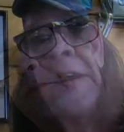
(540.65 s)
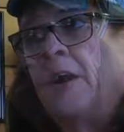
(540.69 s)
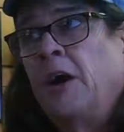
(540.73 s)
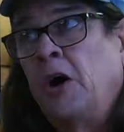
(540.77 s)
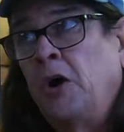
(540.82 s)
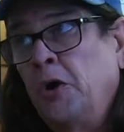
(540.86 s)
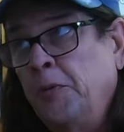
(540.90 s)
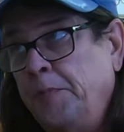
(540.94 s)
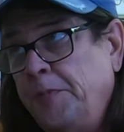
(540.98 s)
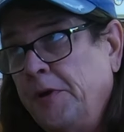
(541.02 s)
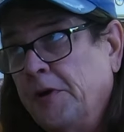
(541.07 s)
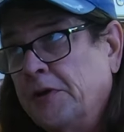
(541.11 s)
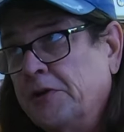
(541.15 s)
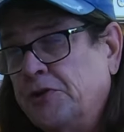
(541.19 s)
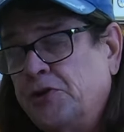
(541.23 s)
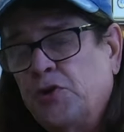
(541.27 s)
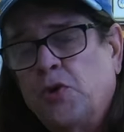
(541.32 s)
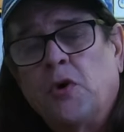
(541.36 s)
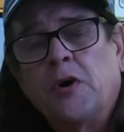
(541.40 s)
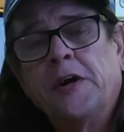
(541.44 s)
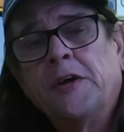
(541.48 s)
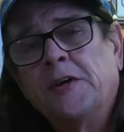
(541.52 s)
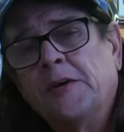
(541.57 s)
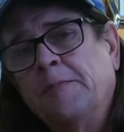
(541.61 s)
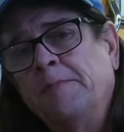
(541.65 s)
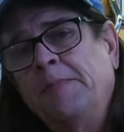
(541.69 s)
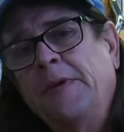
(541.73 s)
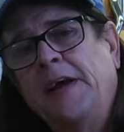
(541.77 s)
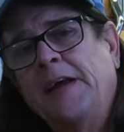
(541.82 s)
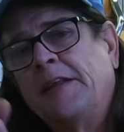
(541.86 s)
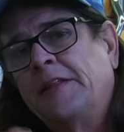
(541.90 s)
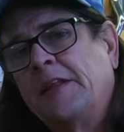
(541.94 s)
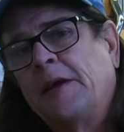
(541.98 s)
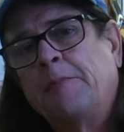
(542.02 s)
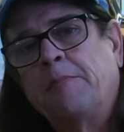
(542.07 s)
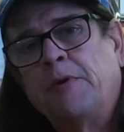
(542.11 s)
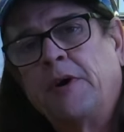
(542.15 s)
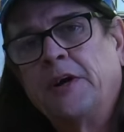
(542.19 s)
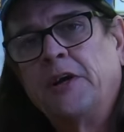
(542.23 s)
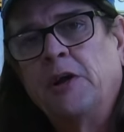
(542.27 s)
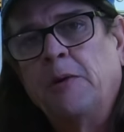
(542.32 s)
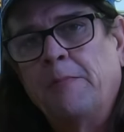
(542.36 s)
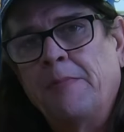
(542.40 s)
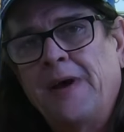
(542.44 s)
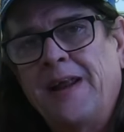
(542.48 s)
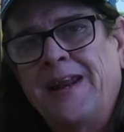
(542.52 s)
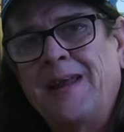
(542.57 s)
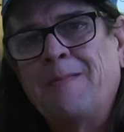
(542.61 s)
I hope you enjoy them and they bring
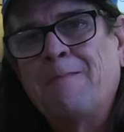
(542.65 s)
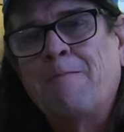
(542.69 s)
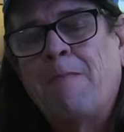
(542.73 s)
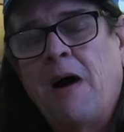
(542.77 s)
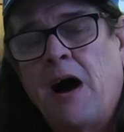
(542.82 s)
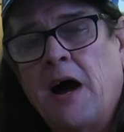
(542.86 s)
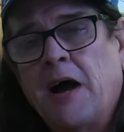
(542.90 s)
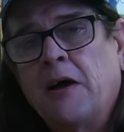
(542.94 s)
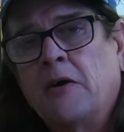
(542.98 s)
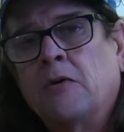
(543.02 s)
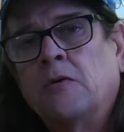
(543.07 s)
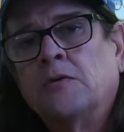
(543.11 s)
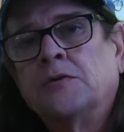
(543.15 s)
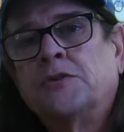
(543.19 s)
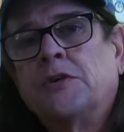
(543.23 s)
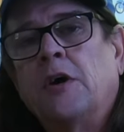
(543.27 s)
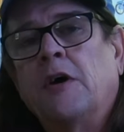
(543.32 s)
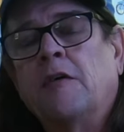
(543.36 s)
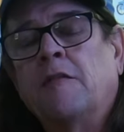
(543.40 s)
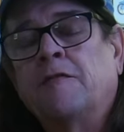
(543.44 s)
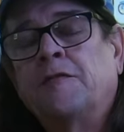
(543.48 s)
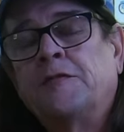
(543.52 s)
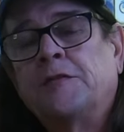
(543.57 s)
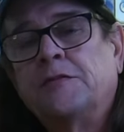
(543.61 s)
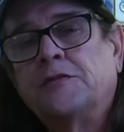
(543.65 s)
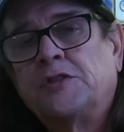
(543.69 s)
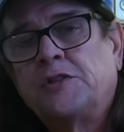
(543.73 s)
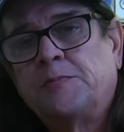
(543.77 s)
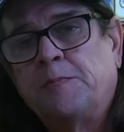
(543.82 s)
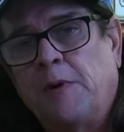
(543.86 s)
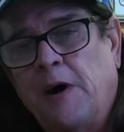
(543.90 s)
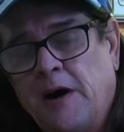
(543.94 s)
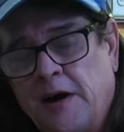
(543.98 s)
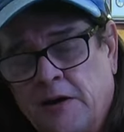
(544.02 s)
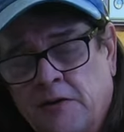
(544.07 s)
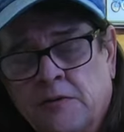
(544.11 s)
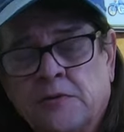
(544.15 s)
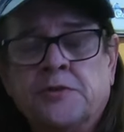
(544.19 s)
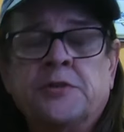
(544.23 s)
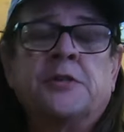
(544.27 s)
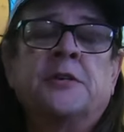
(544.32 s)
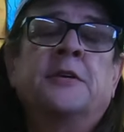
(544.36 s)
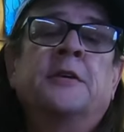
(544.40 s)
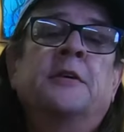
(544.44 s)
you many miles of smiles